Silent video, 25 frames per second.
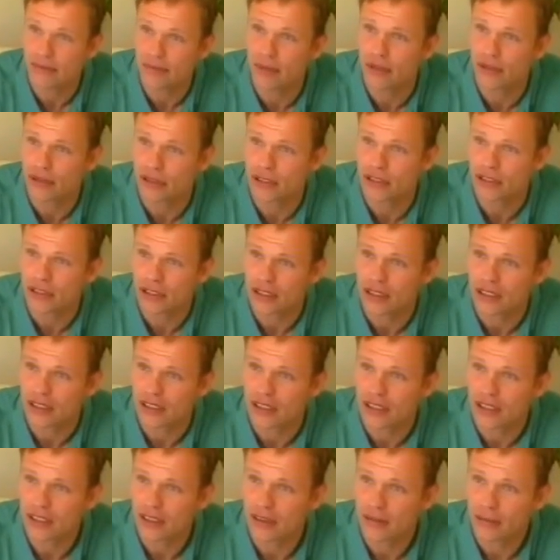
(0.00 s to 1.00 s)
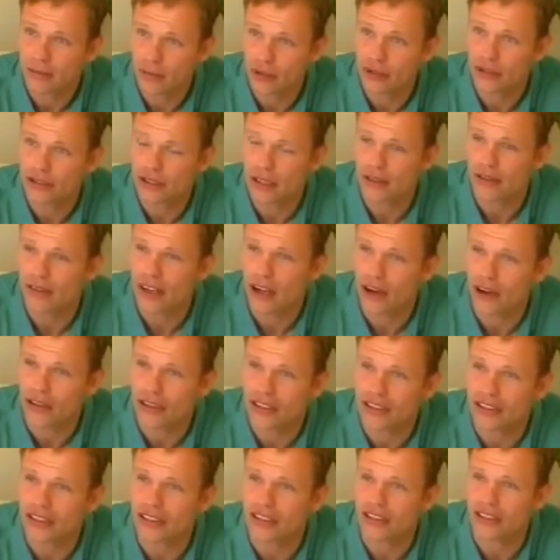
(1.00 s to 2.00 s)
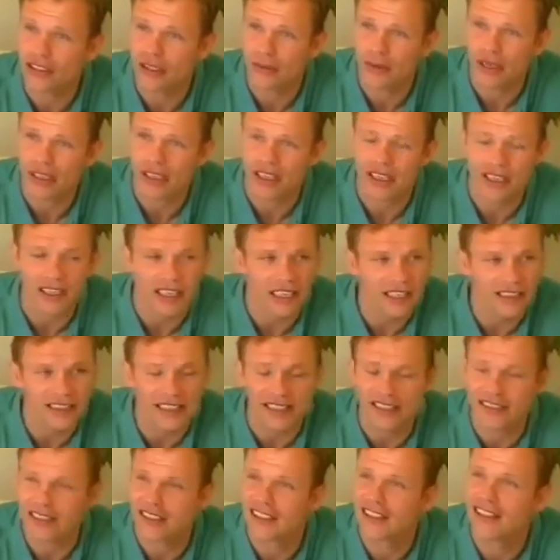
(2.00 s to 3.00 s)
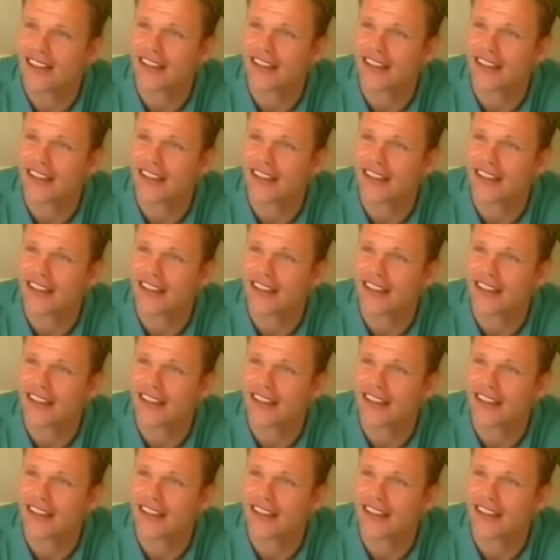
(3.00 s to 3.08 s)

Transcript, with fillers: boots. Boots that, honestly, they were horrendous.